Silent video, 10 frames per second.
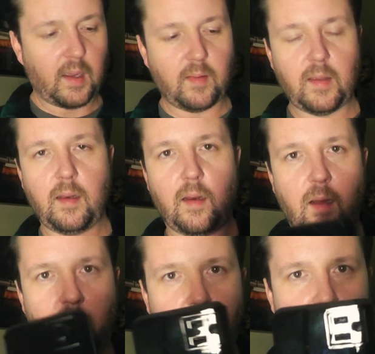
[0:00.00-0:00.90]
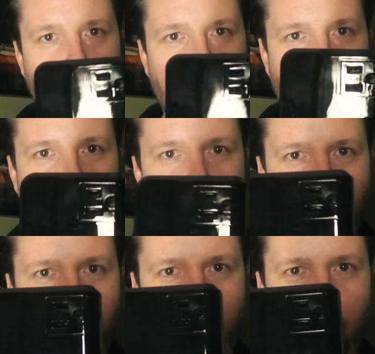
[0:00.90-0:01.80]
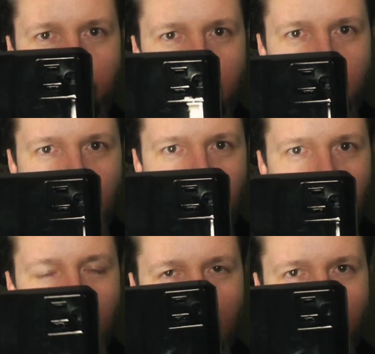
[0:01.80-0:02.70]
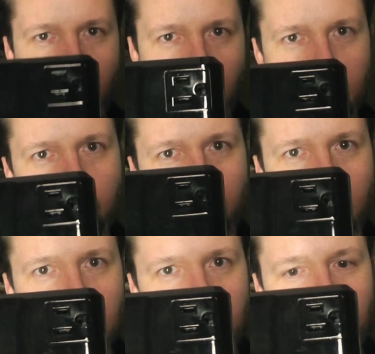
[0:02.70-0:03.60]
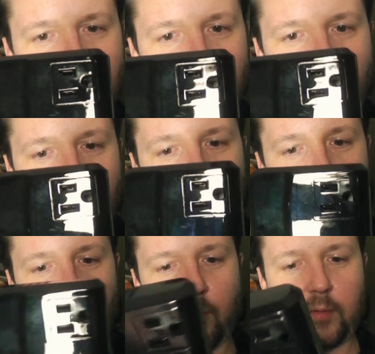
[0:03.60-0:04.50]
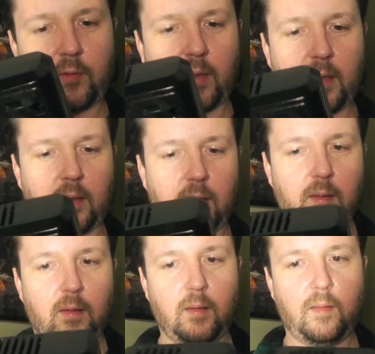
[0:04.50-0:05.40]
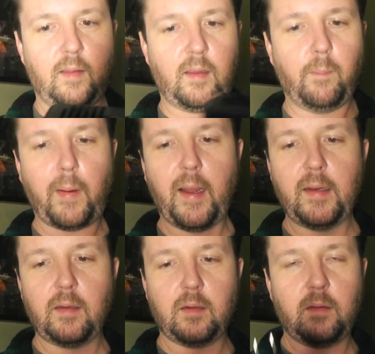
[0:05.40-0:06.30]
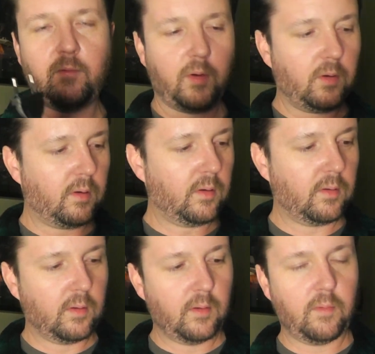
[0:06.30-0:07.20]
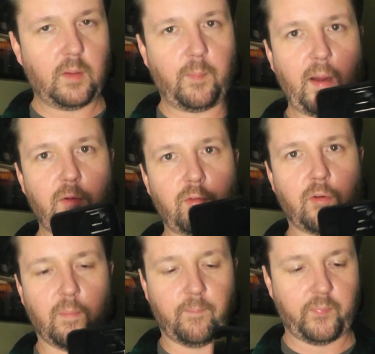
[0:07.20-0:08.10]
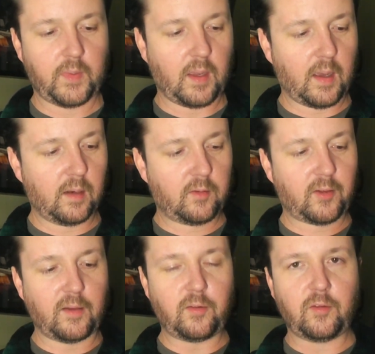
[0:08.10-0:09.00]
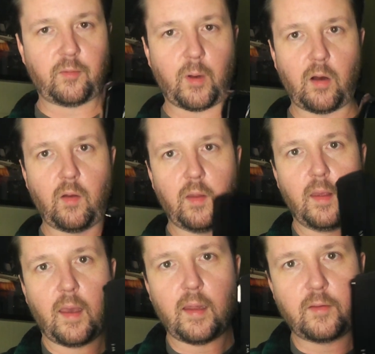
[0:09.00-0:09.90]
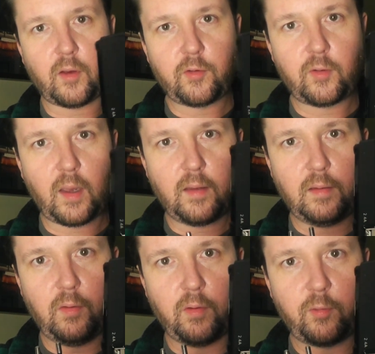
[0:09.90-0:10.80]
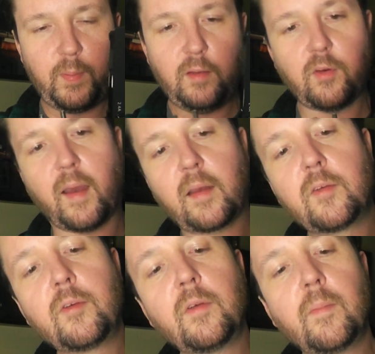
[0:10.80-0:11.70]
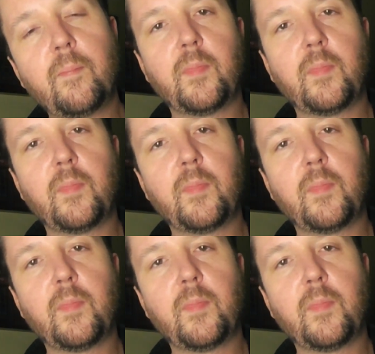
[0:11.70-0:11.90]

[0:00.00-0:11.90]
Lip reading: And then on the actual strip, it's got American plugs. So it's like they combined a converter with a power strip. And it's nice and small. And it's also got USB jacks.